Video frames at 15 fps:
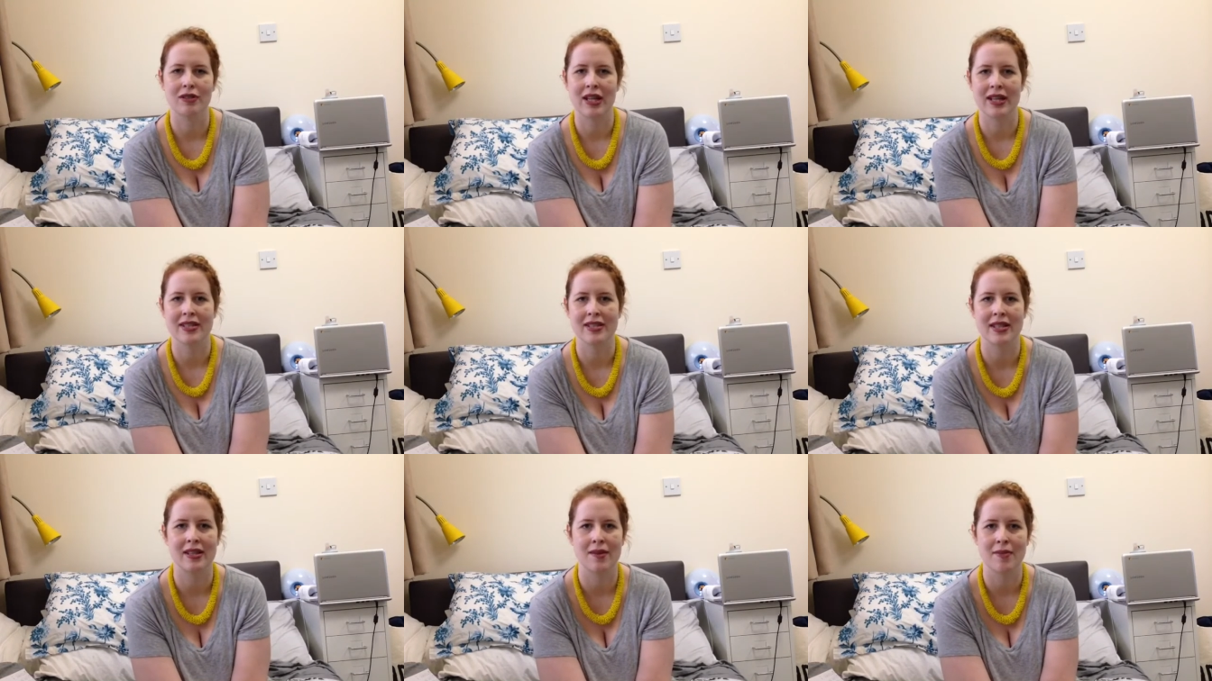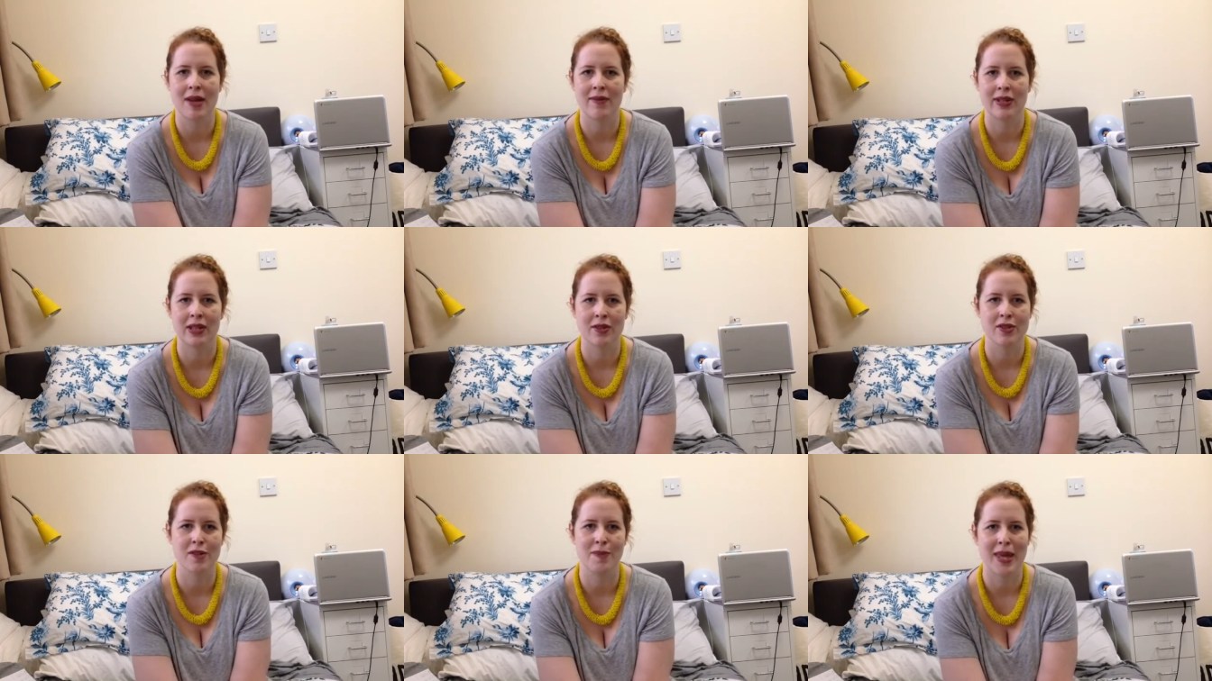Like I said, I'm having
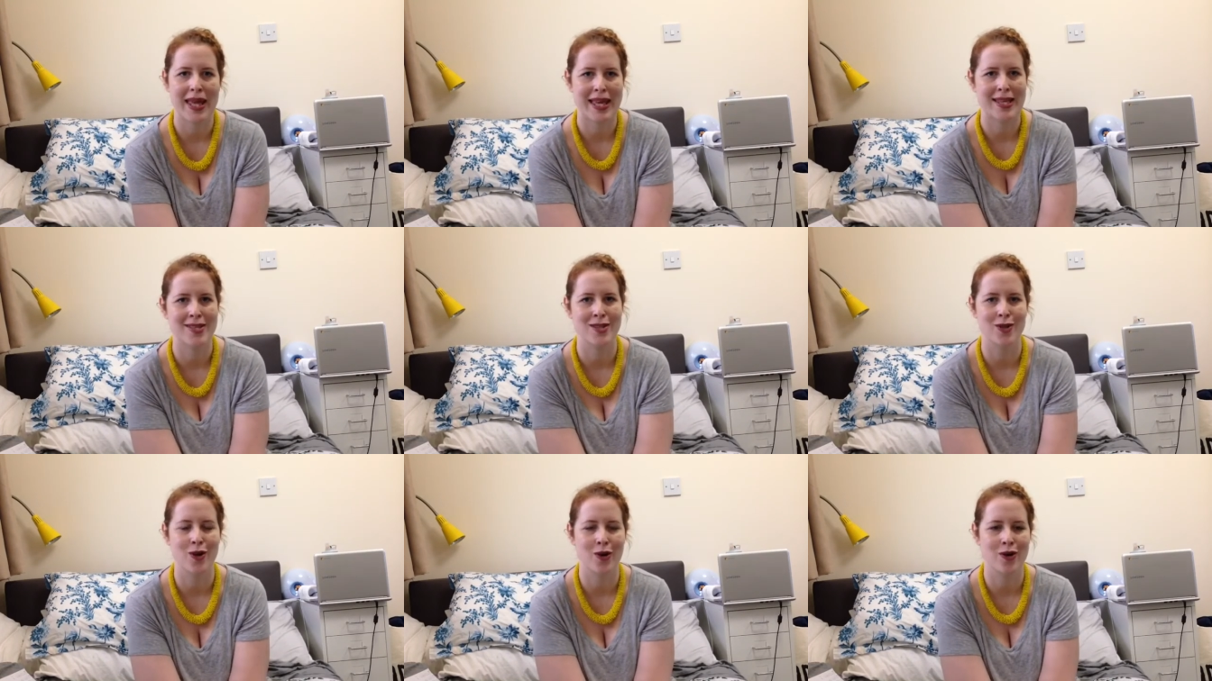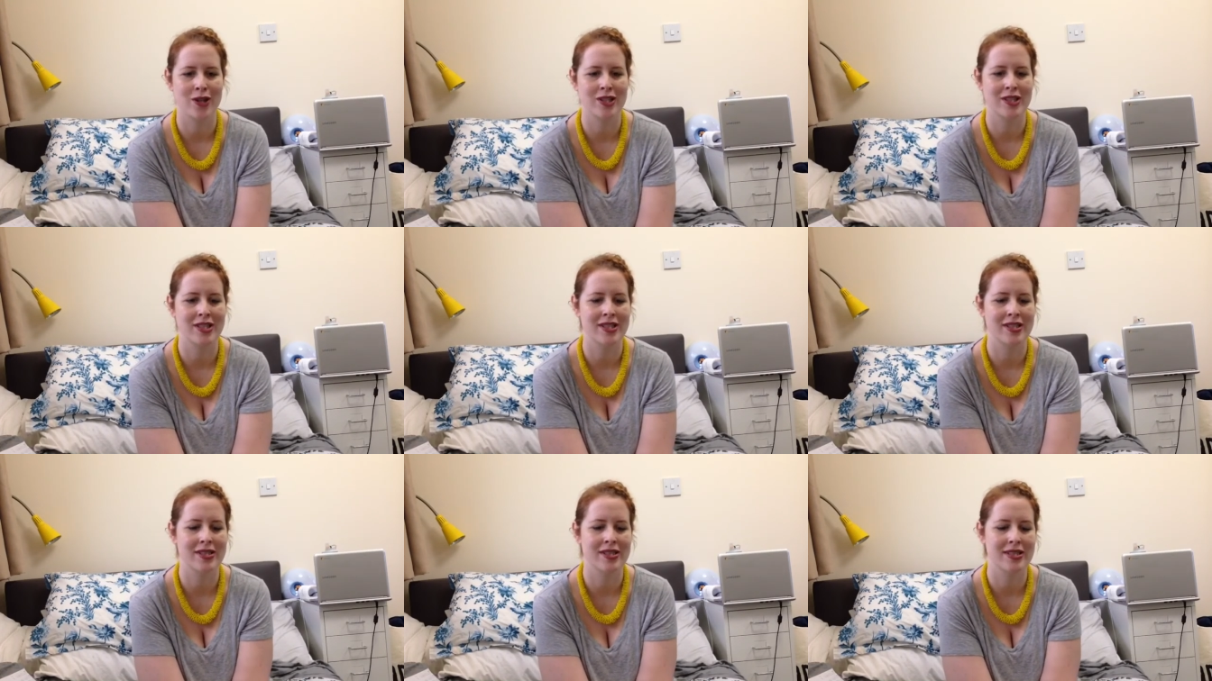lots of pears and
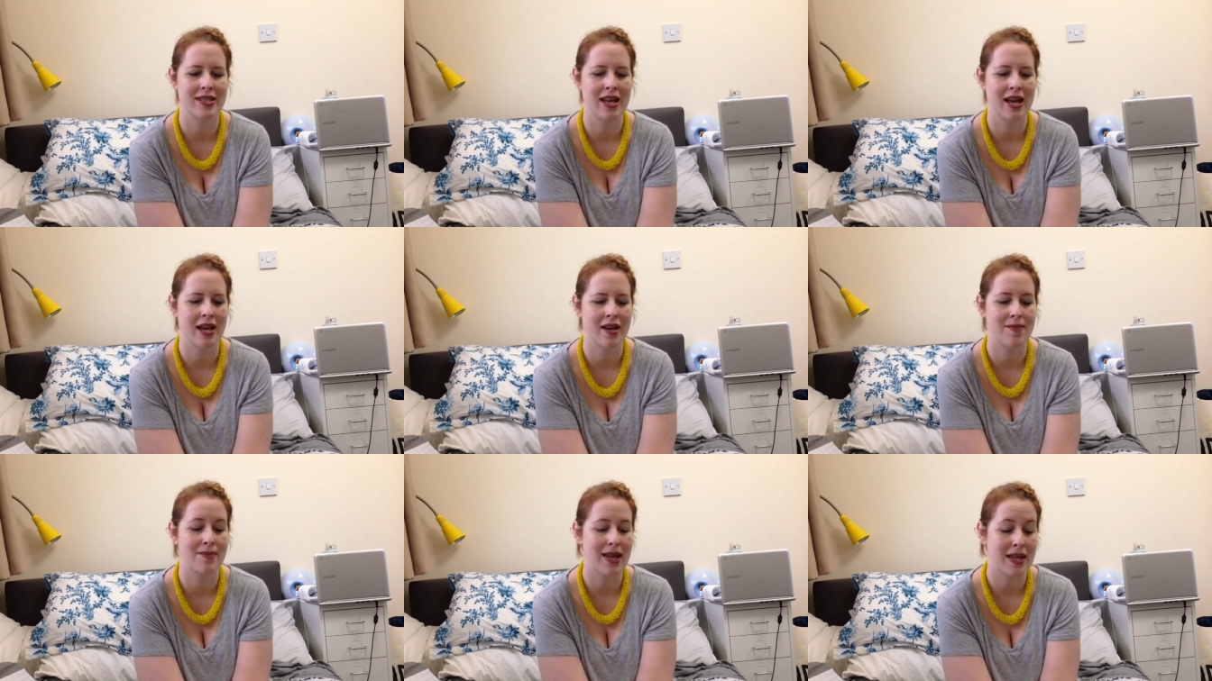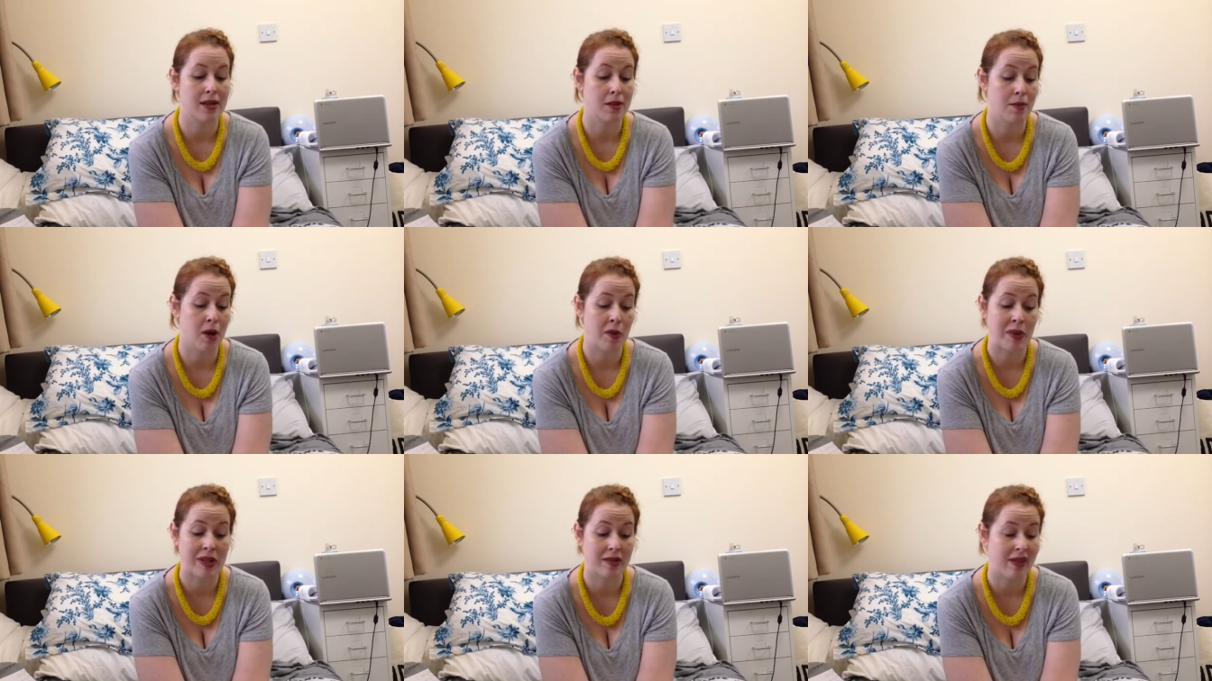oranges um, at the
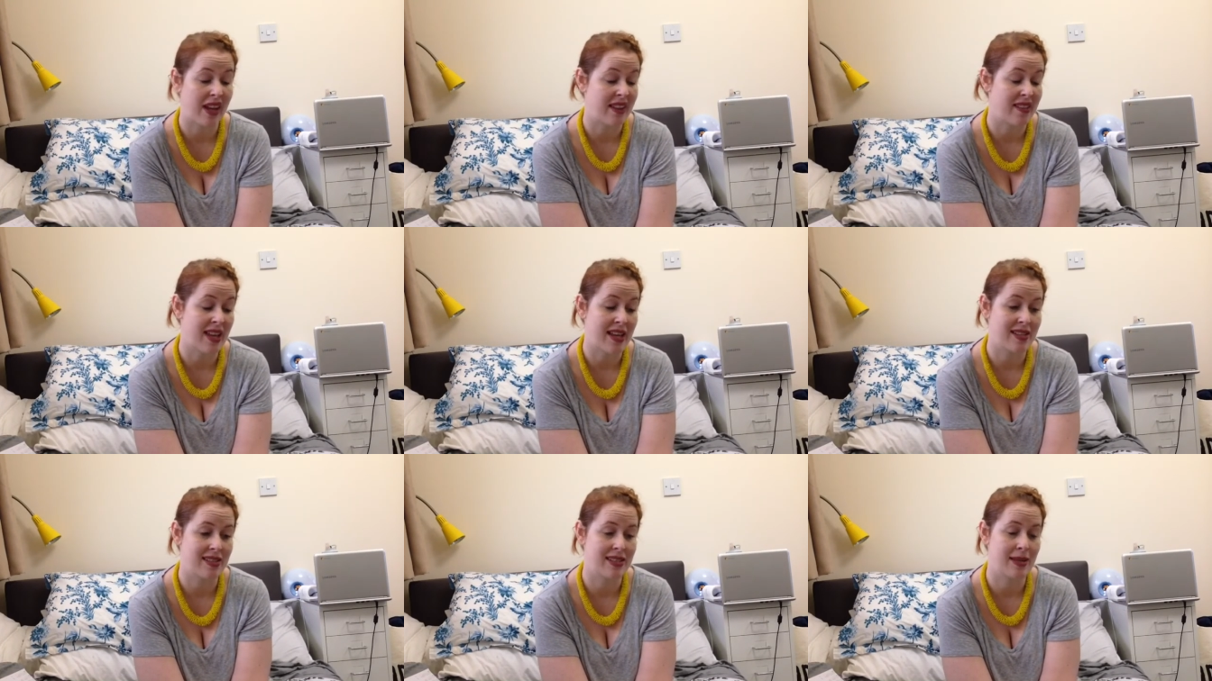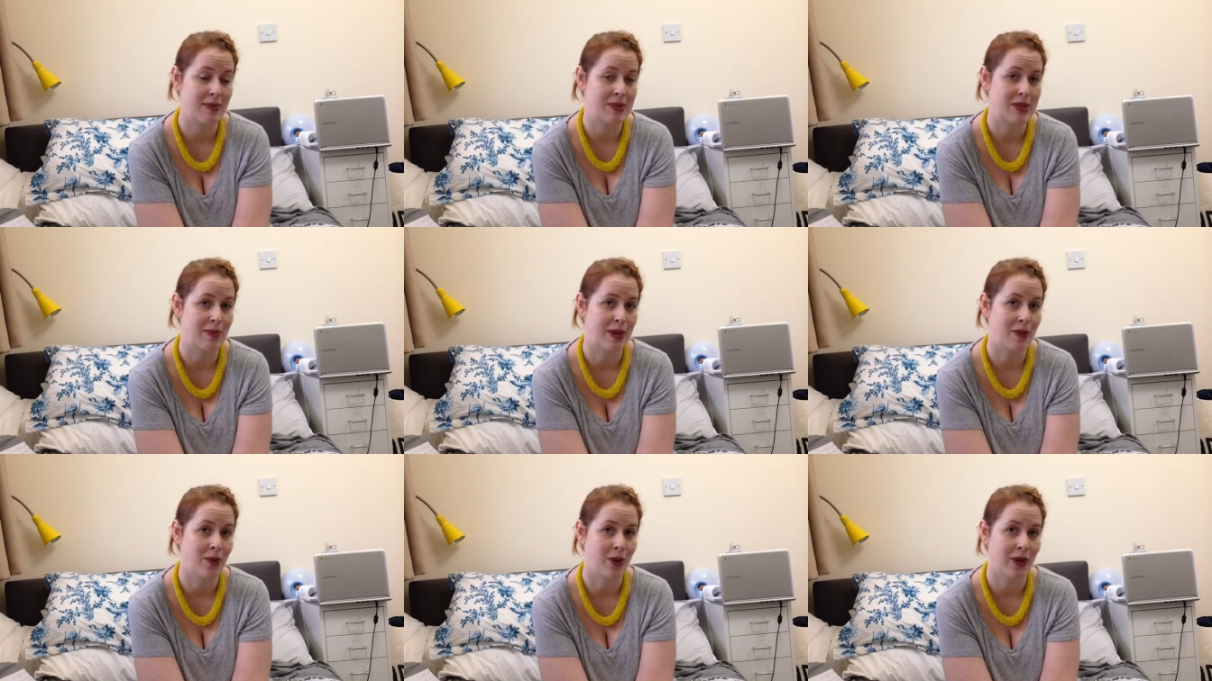moment, and that seems to
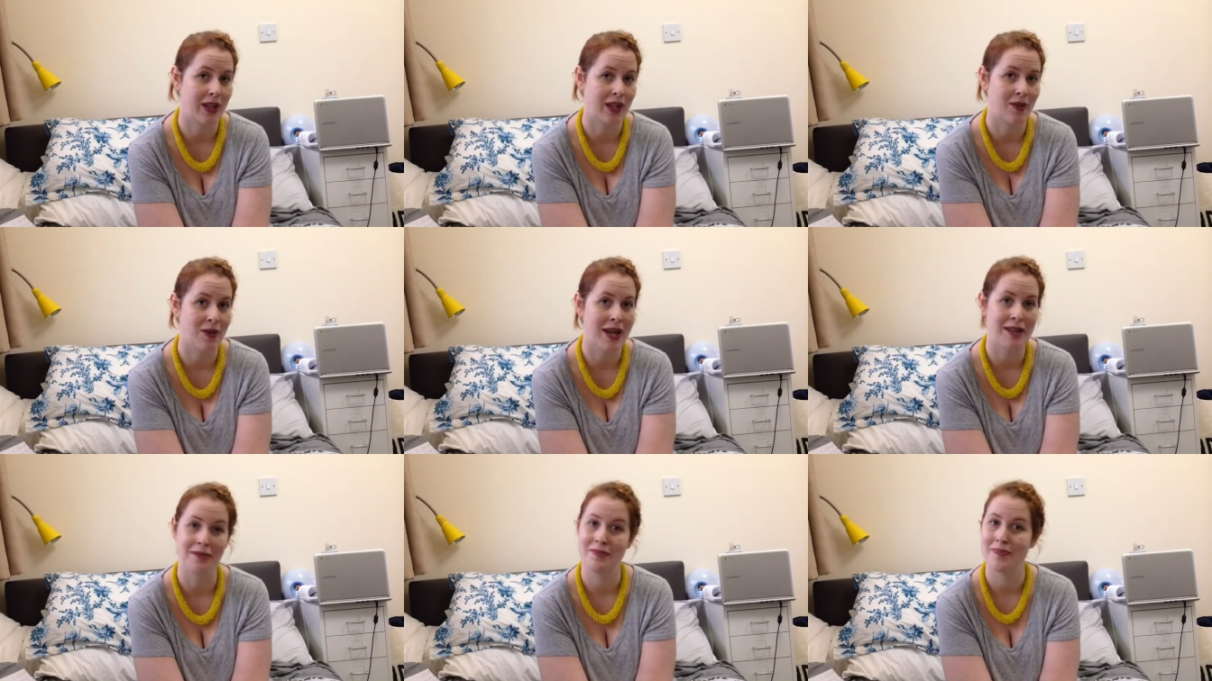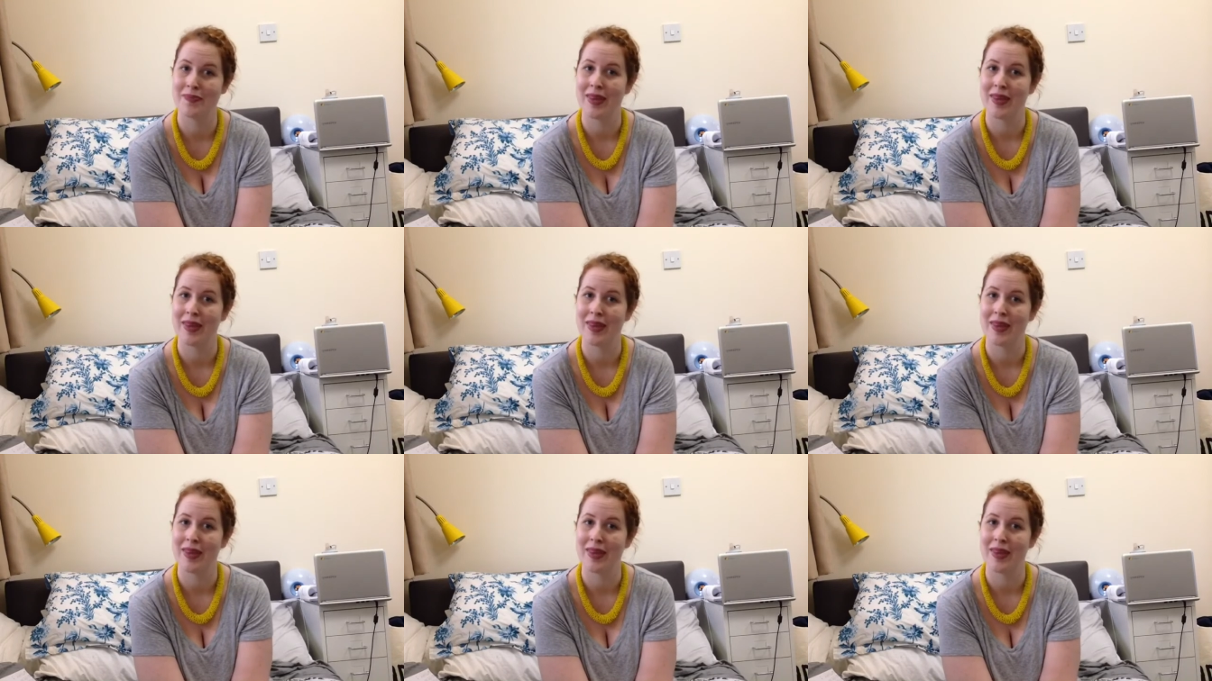be working well.